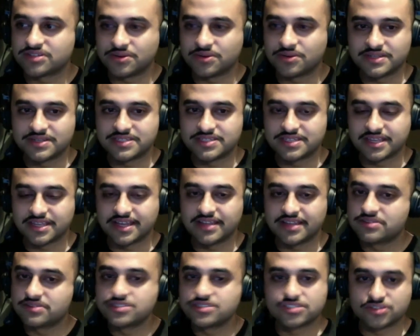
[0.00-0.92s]
a great line. Yeah,
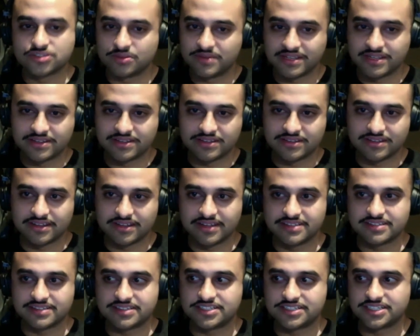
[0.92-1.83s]
there's so many good
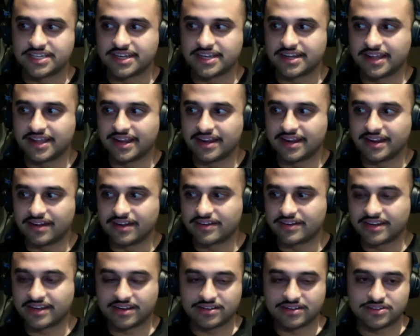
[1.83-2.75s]
lines that she had, and
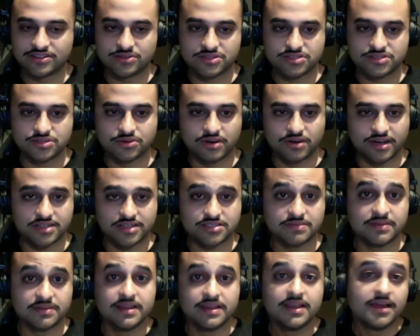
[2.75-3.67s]
her character was so
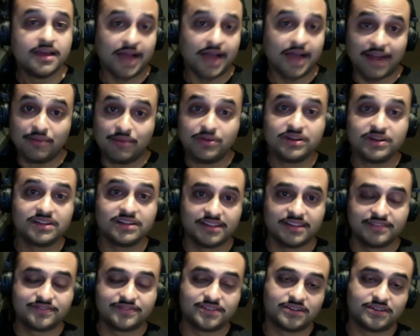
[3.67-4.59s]
awesome. I really
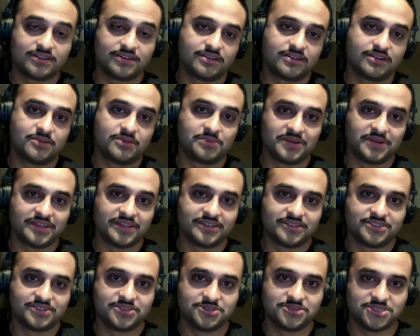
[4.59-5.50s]
loved her
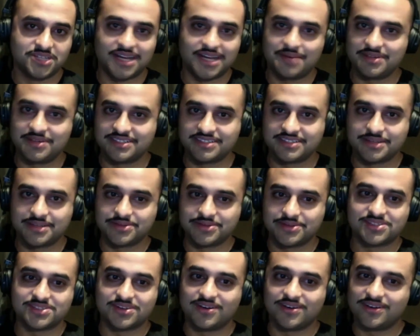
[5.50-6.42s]
brother too, Tava
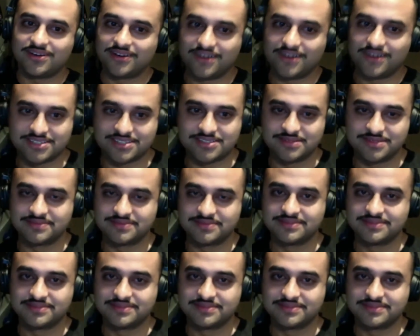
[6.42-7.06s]
was awesome.